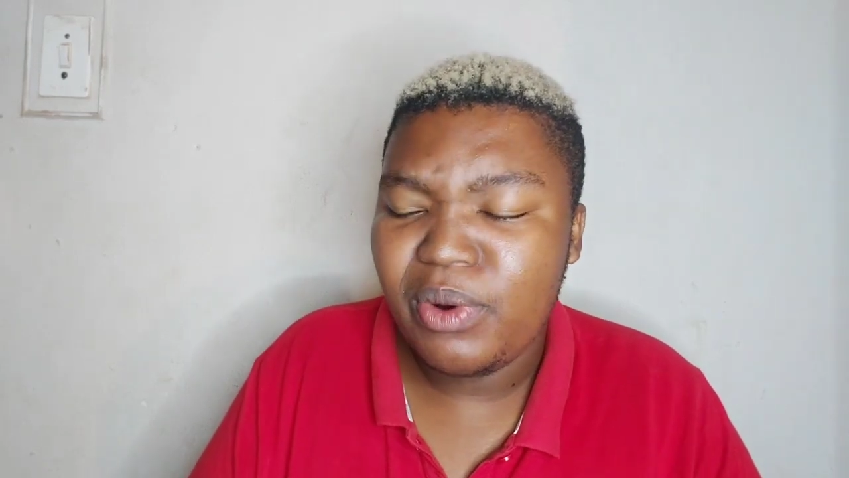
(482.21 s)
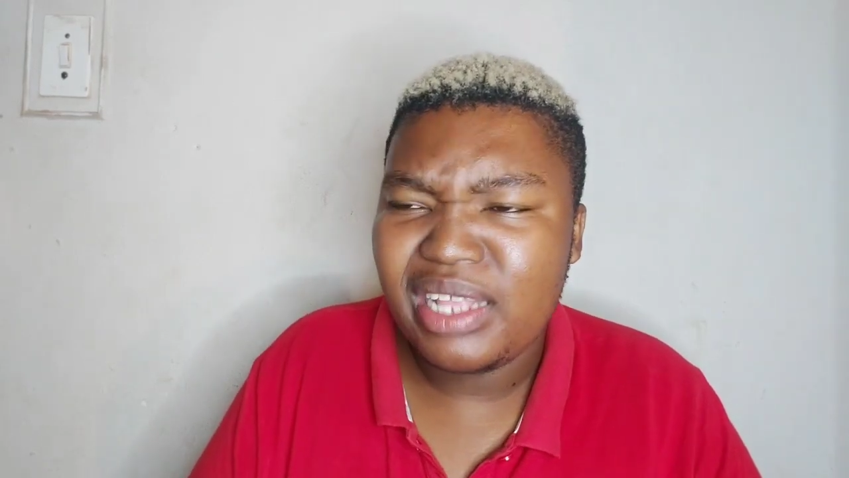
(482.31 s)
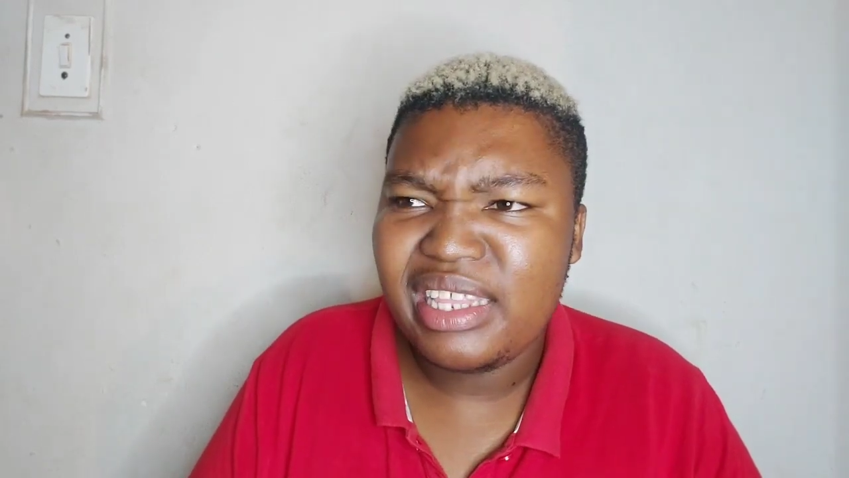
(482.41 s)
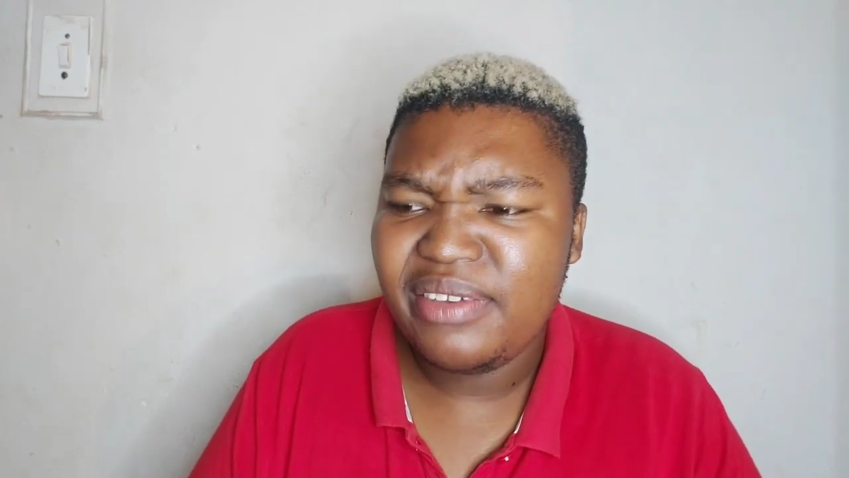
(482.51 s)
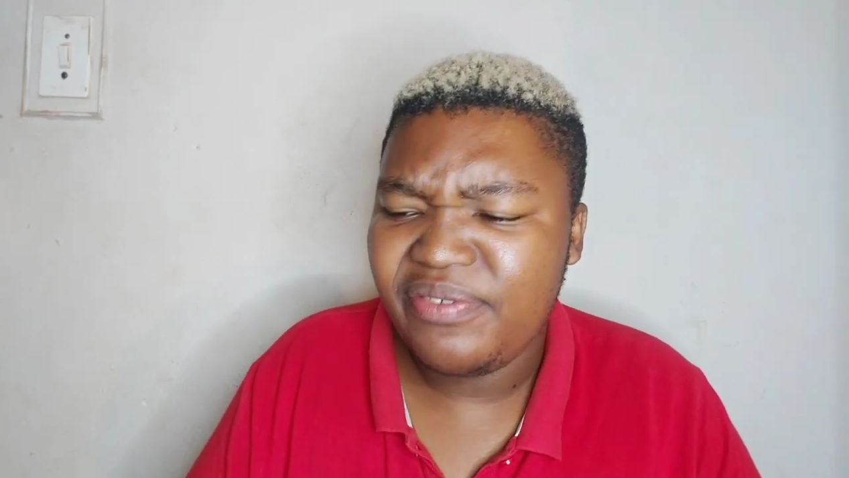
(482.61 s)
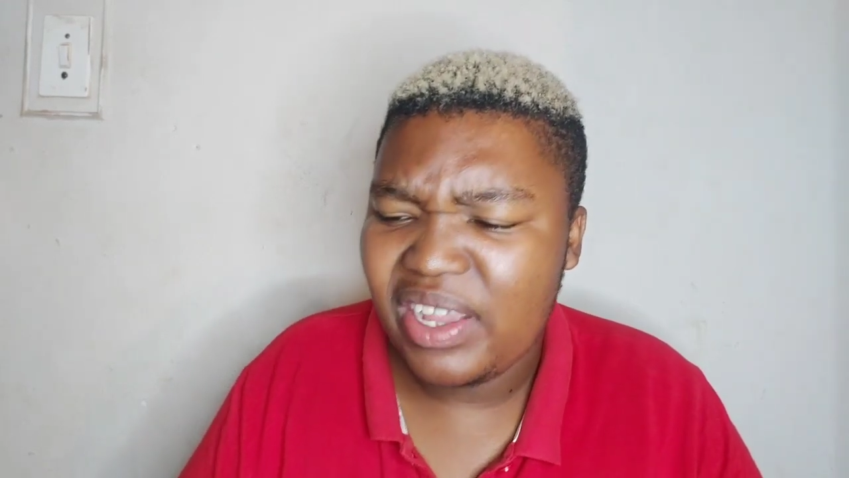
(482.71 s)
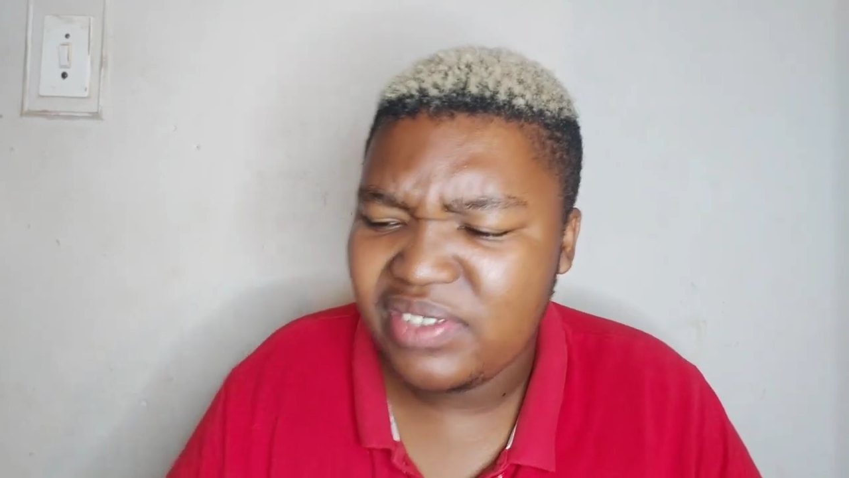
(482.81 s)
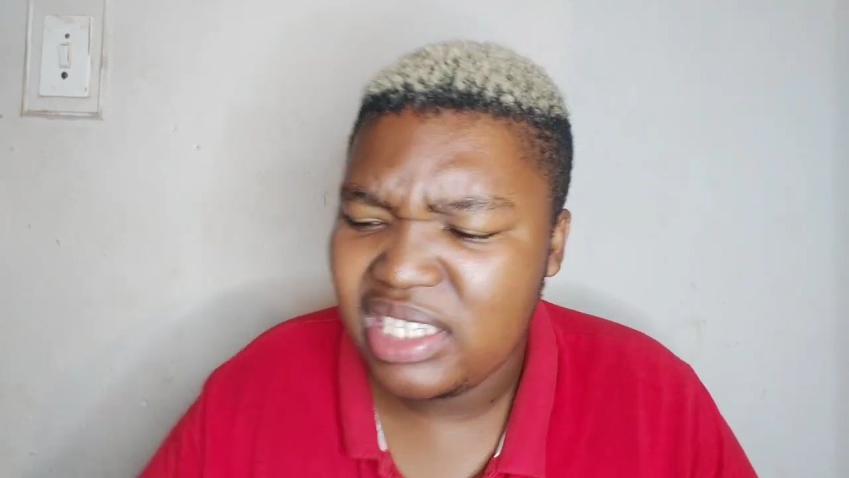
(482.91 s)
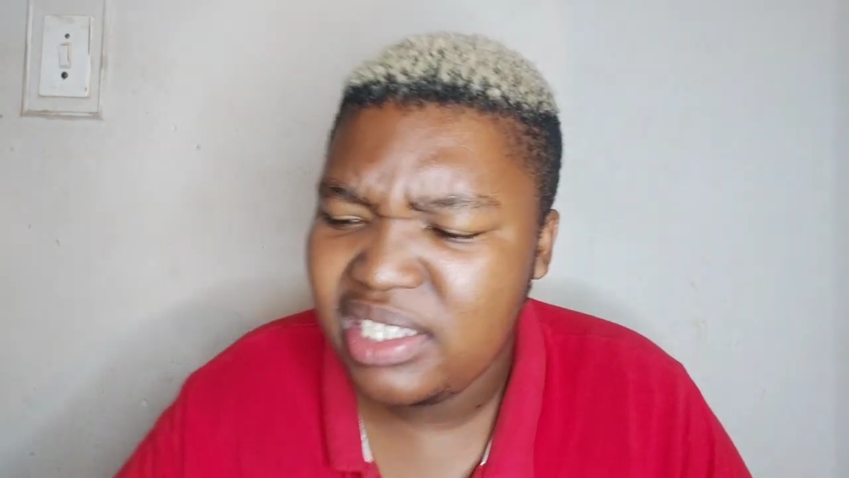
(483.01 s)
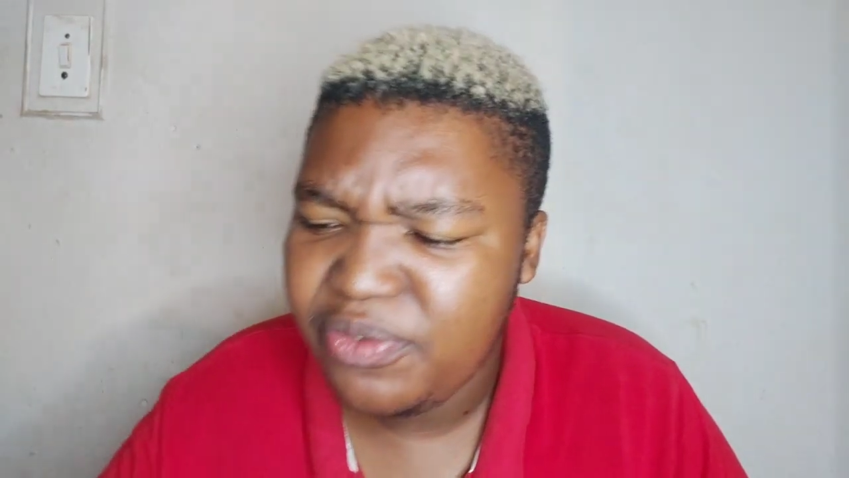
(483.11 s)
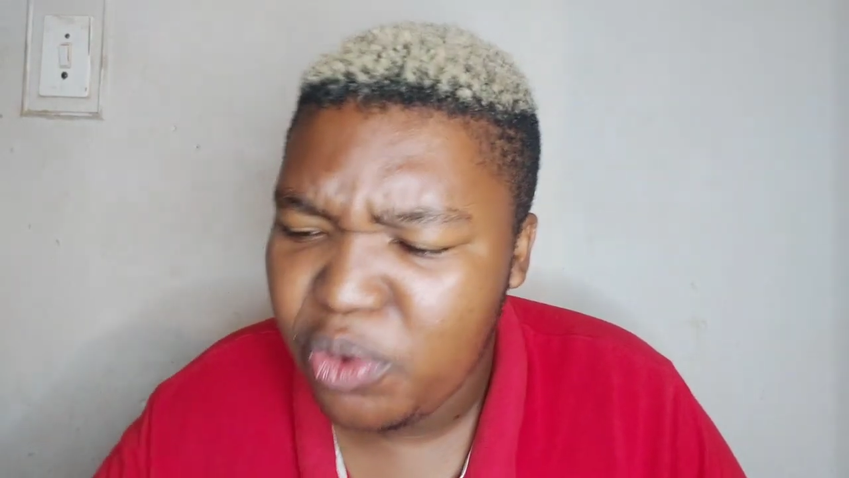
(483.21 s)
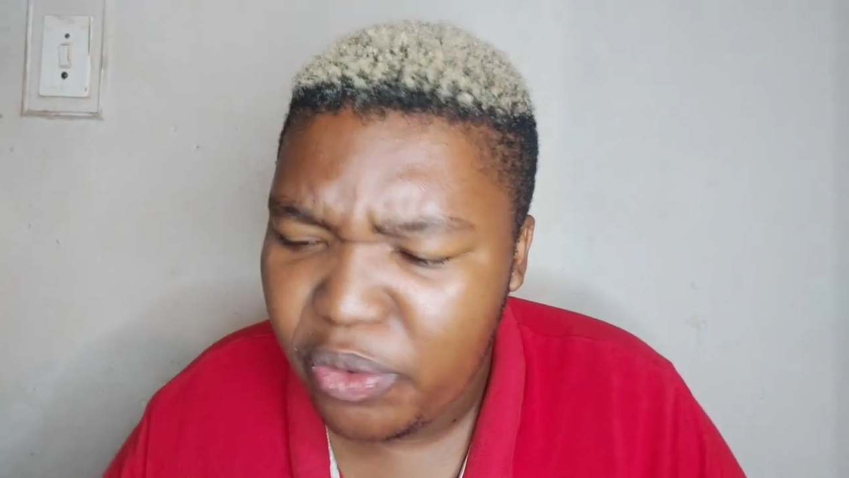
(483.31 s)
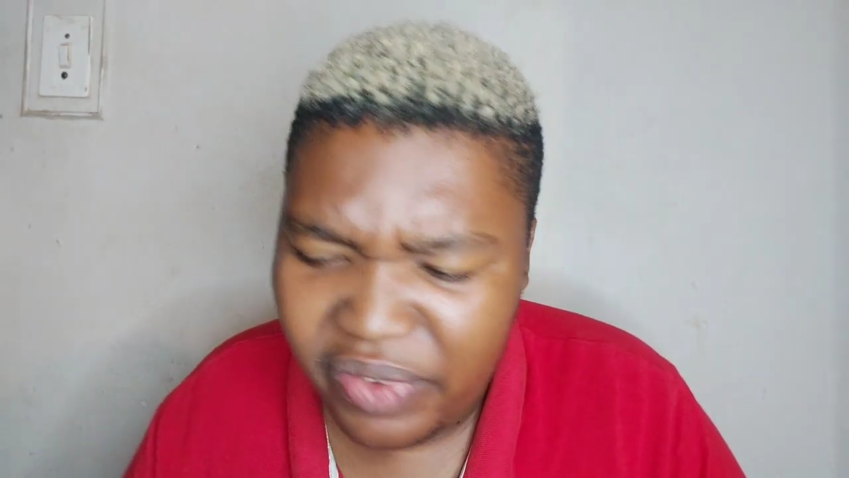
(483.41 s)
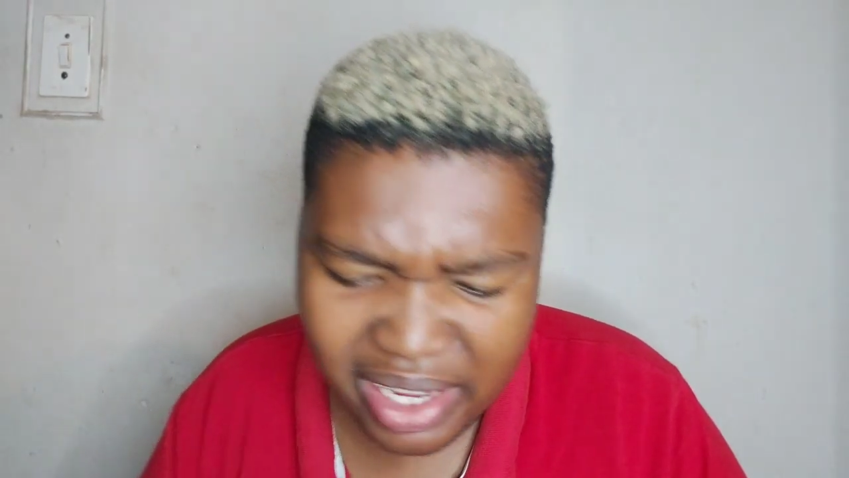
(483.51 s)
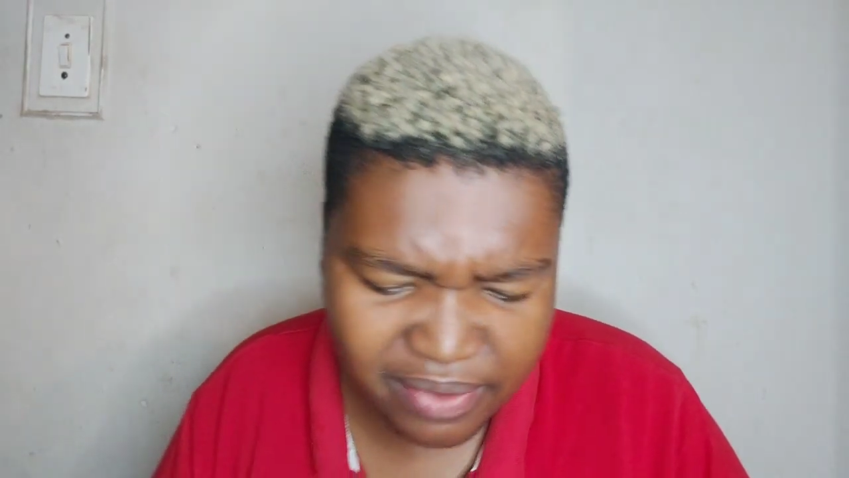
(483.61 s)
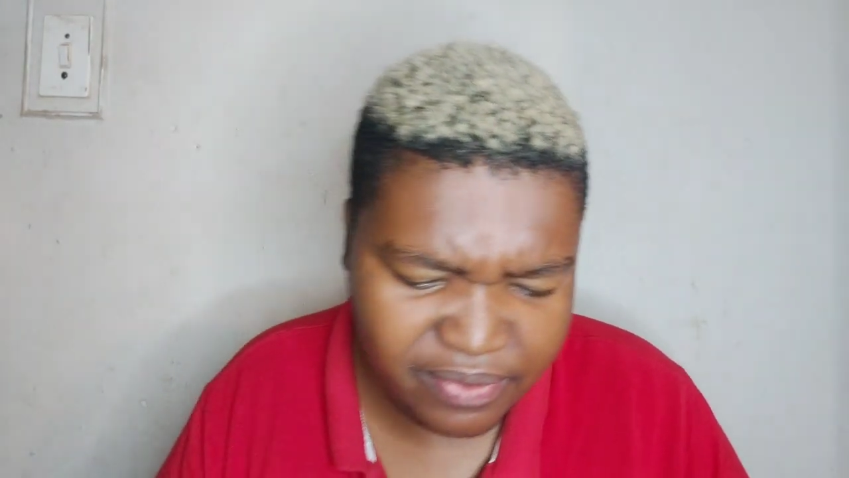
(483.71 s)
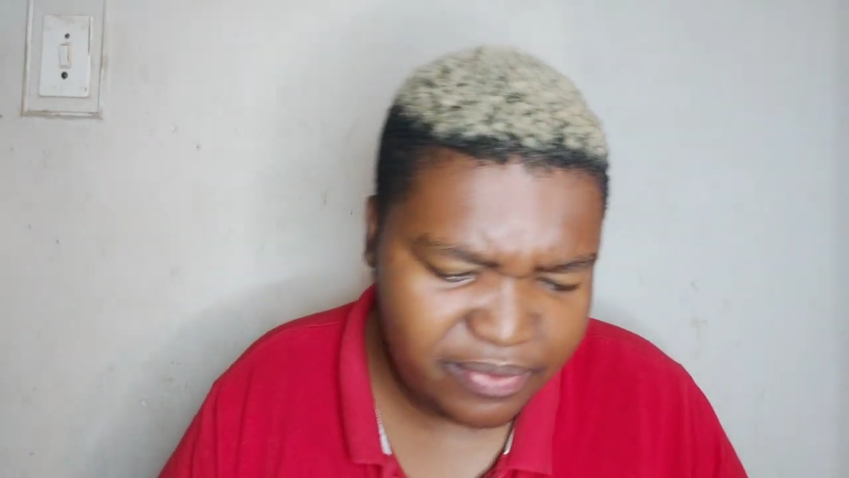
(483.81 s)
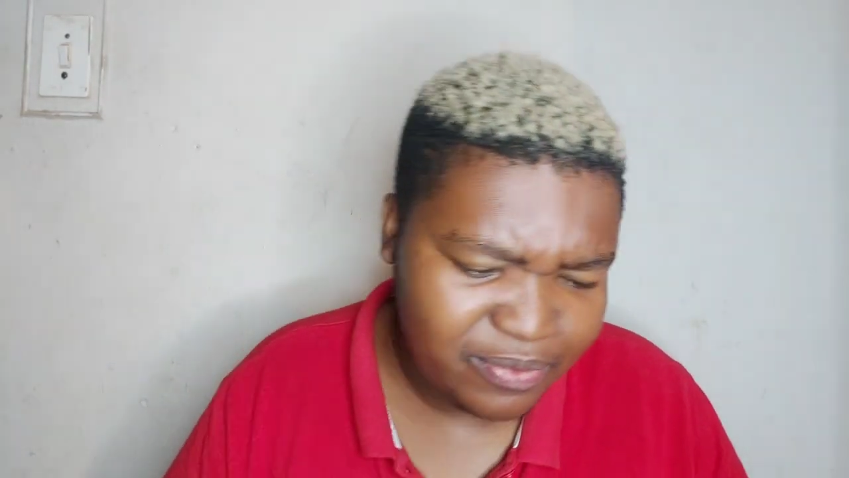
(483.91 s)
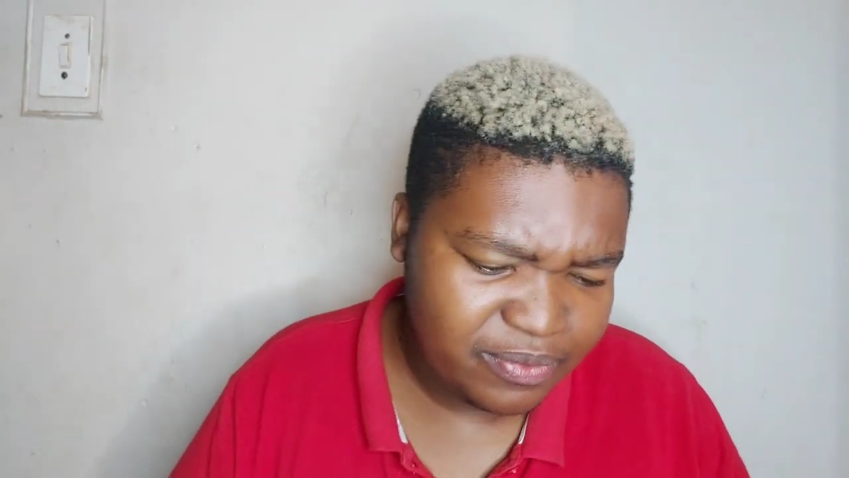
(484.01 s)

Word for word: I think five. Is it four or five?